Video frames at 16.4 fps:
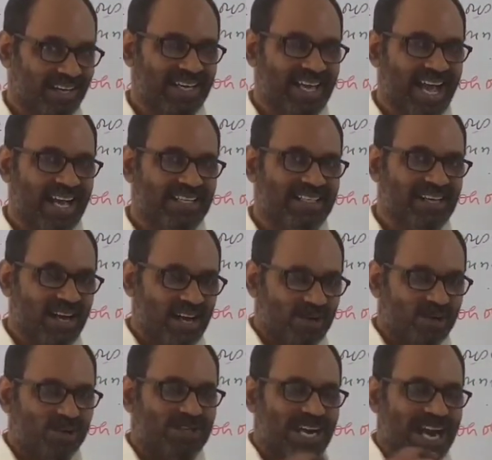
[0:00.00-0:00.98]
Yes,
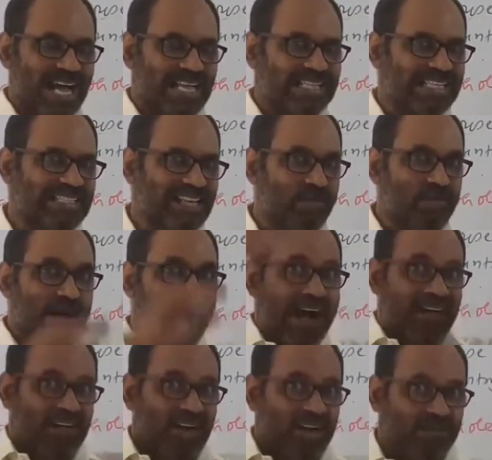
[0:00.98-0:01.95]
Gujarat is a
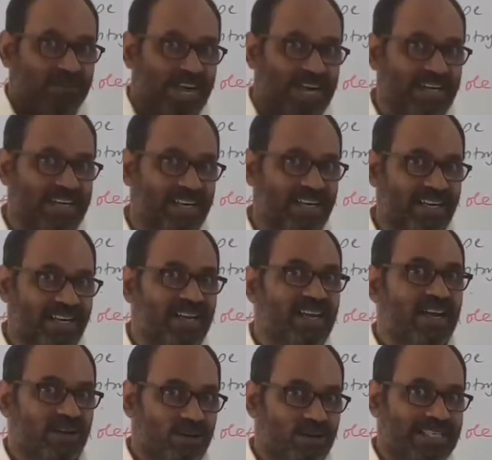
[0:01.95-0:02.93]
part of country.